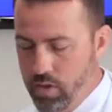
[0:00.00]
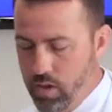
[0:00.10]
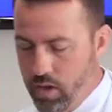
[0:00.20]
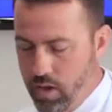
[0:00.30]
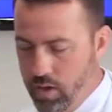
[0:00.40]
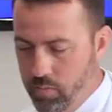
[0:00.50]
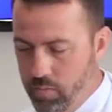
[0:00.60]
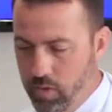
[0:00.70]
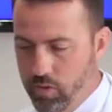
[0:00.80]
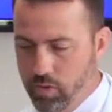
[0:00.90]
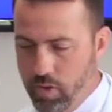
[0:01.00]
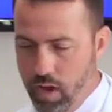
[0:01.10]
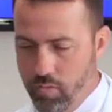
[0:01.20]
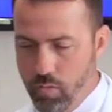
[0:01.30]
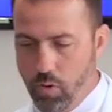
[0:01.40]
But it's just
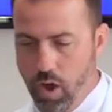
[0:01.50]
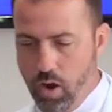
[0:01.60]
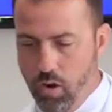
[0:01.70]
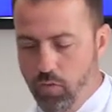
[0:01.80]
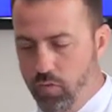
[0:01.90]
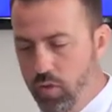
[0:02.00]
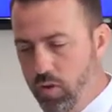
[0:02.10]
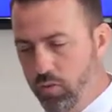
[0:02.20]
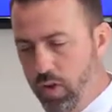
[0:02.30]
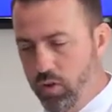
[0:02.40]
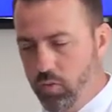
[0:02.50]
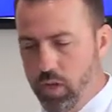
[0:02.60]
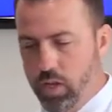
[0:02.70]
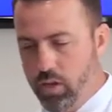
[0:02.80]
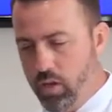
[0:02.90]
kind of a broad overview of things
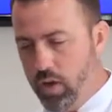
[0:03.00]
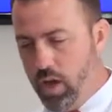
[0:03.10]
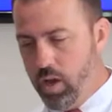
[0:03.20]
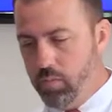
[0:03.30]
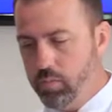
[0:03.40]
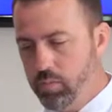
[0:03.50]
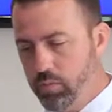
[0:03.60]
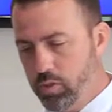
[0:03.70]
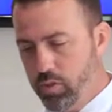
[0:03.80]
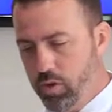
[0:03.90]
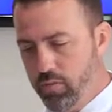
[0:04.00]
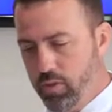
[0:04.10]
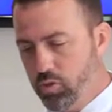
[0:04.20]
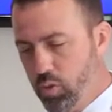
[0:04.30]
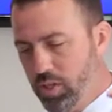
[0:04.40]
we can do to help preserve
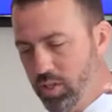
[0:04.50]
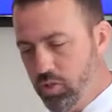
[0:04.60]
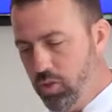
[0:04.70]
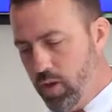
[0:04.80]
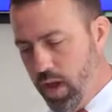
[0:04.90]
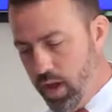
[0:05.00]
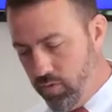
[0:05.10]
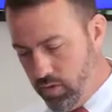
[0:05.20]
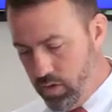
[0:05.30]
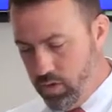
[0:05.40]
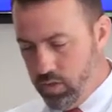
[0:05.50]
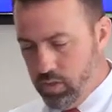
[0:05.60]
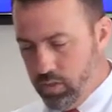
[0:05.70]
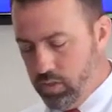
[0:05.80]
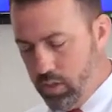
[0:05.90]
the joints that you have.
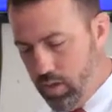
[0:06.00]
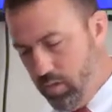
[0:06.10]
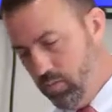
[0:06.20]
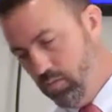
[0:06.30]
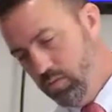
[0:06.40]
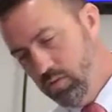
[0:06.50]
Some